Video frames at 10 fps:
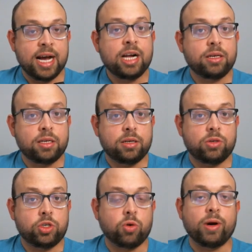that
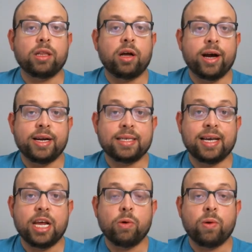storyline is
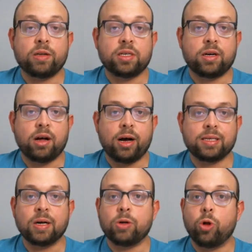that he wants to
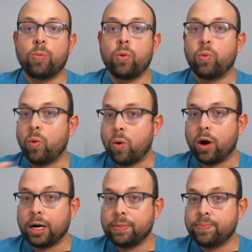cause a global war.